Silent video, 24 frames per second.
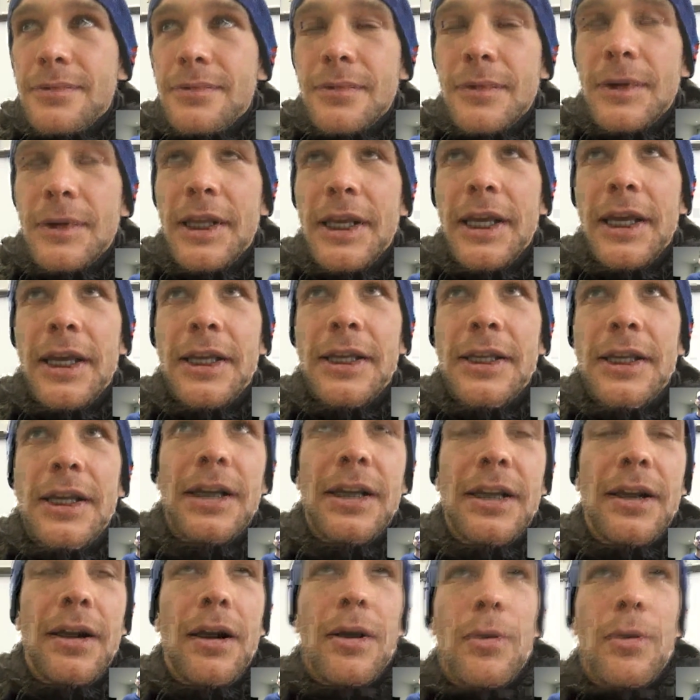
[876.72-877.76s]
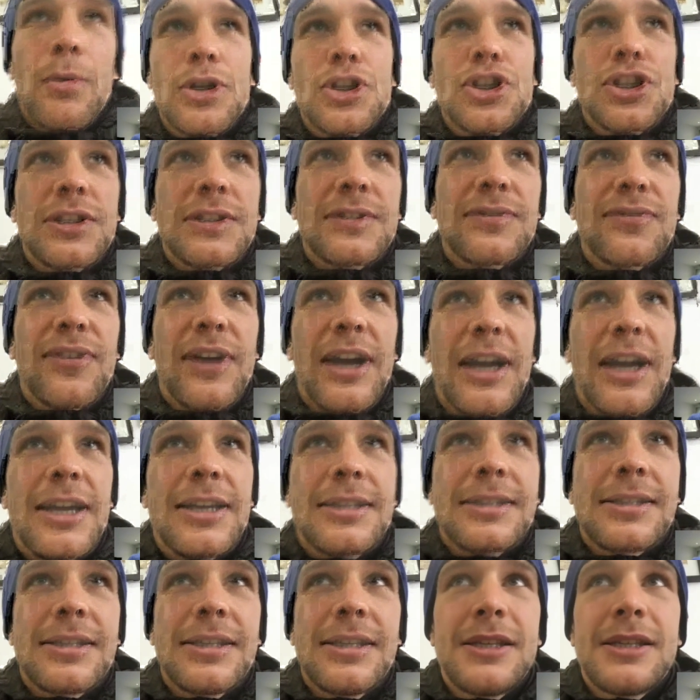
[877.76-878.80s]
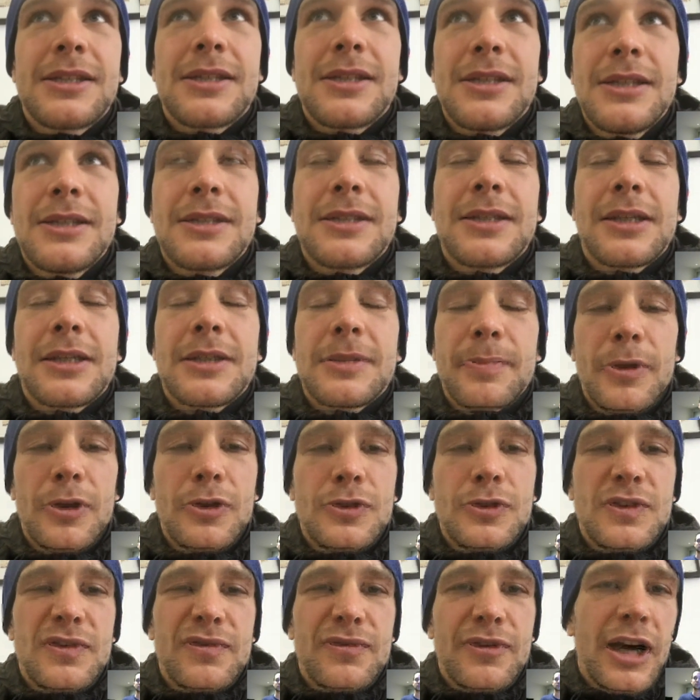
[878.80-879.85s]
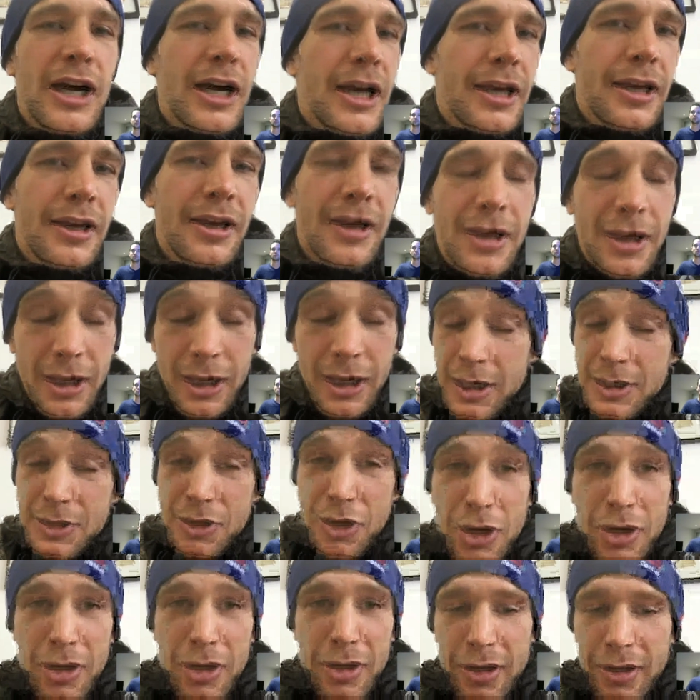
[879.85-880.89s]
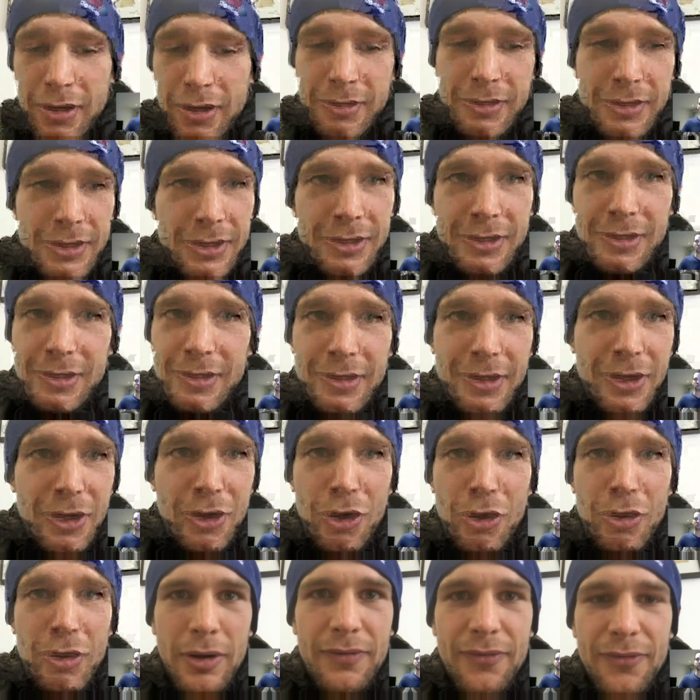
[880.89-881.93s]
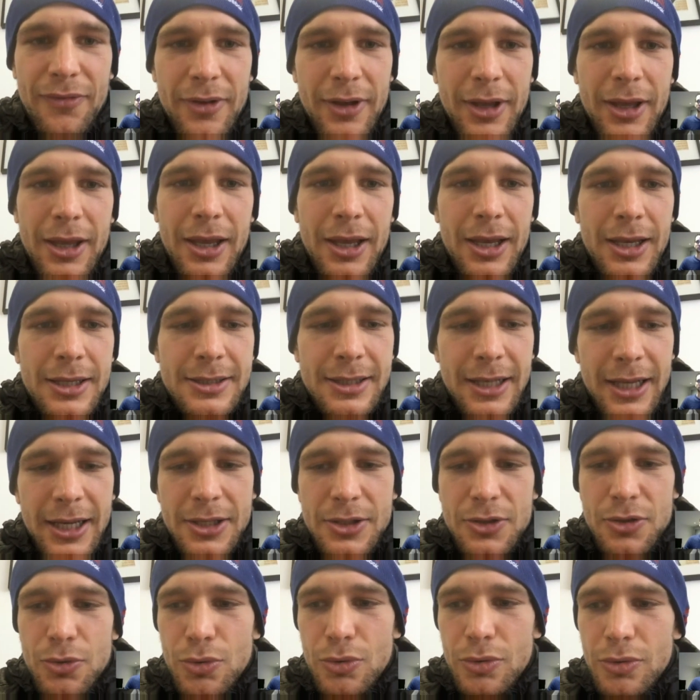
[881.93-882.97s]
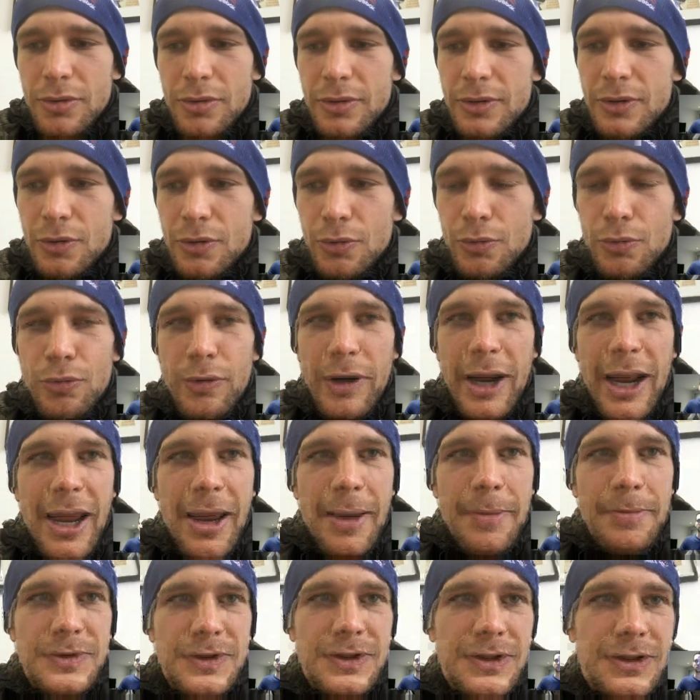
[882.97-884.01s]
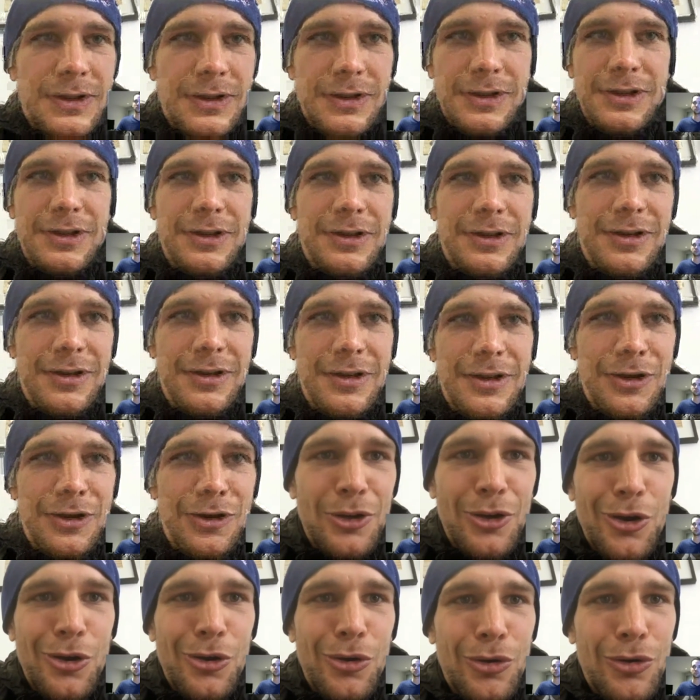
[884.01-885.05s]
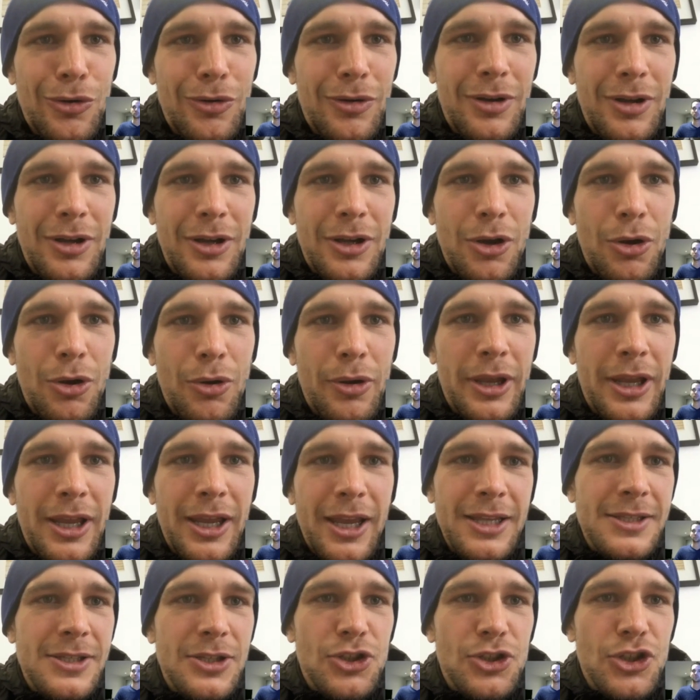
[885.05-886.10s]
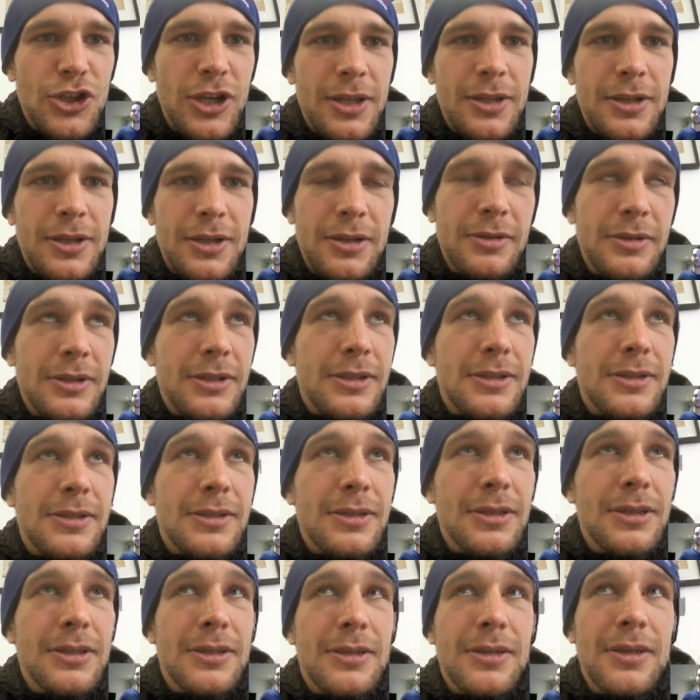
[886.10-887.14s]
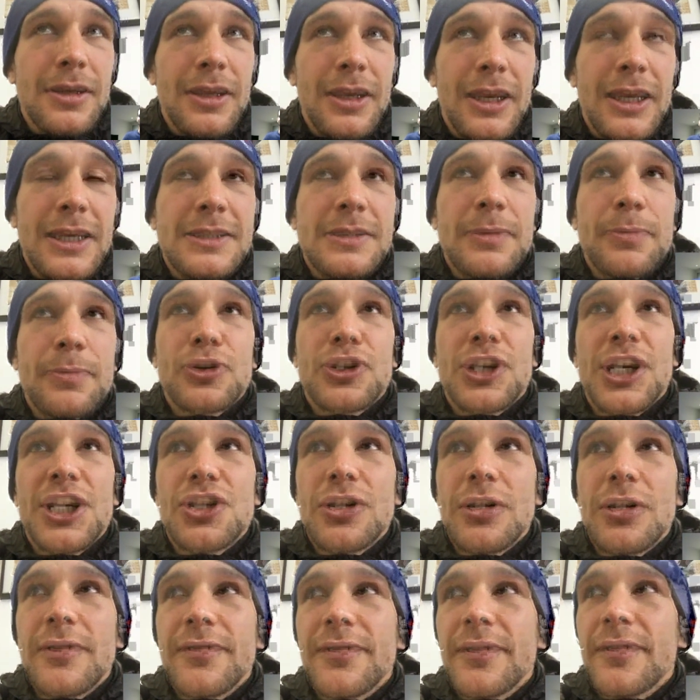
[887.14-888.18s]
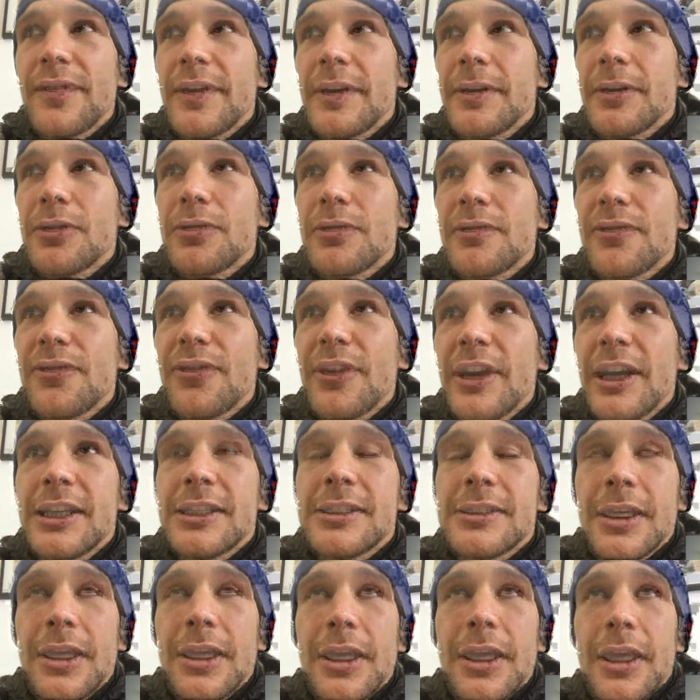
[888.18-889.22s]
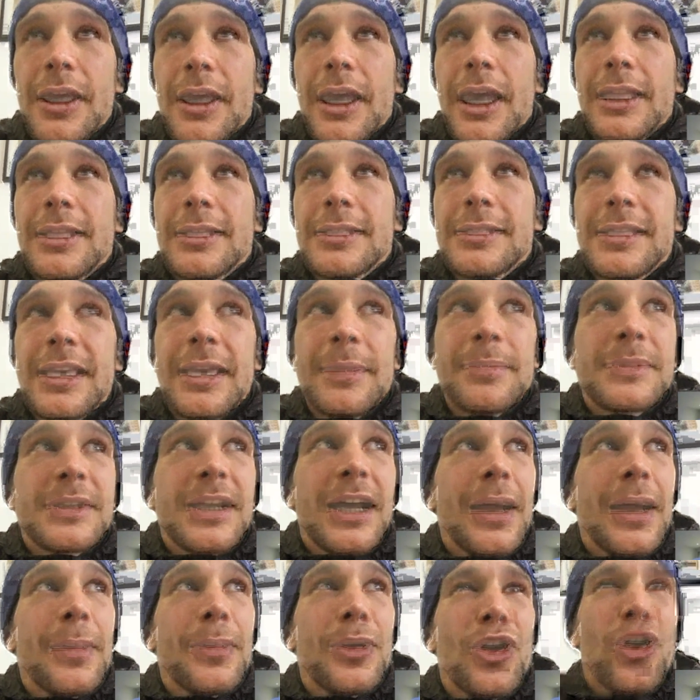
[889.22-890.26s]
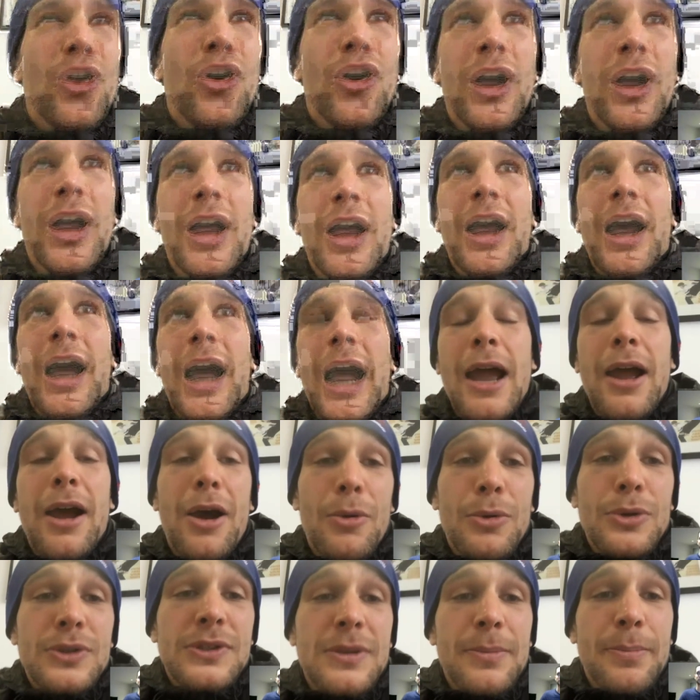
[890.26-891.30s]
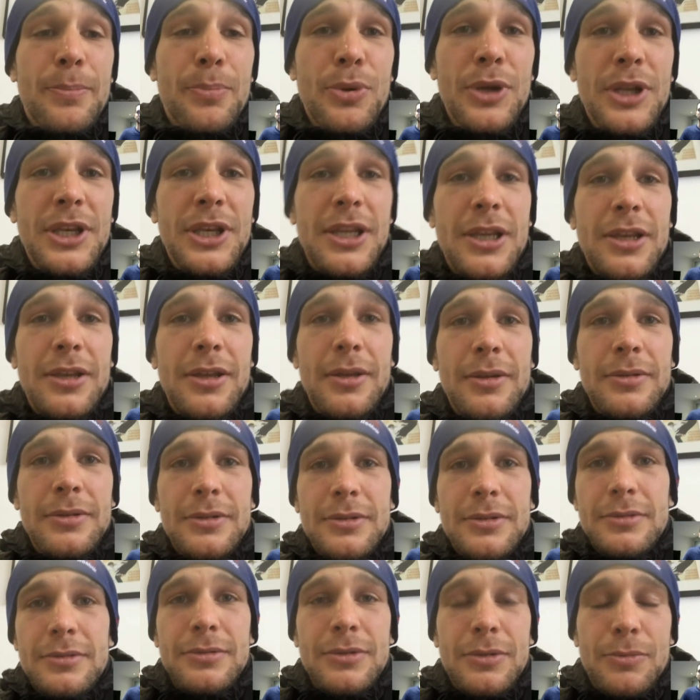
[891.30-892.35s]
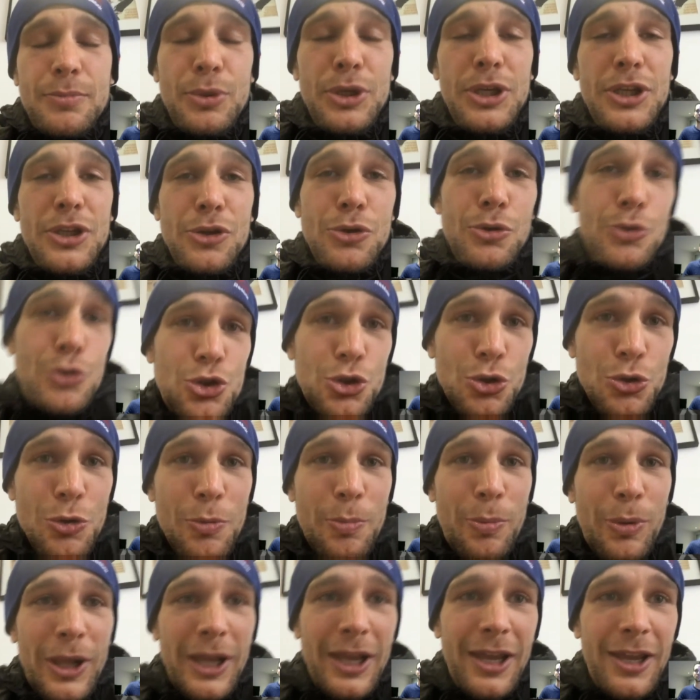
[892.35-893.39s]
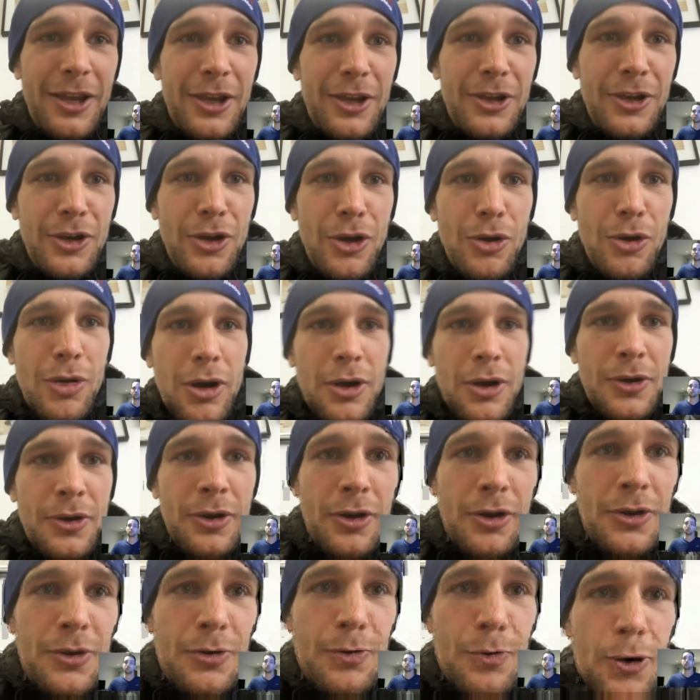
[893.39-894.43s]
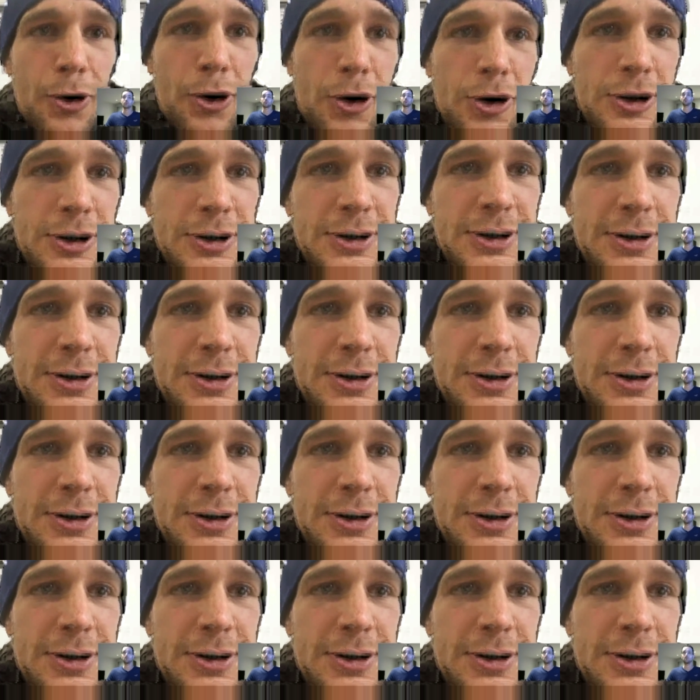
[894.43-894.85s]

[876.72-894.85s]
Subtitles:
yeah, I watched his fights. He's an explosive guy. It's gonna, you know, if it's like two rams, you know, going against each other, it has the potential of a very good fight. At the same time, you know, I was a pretty good judo player, you know, on a world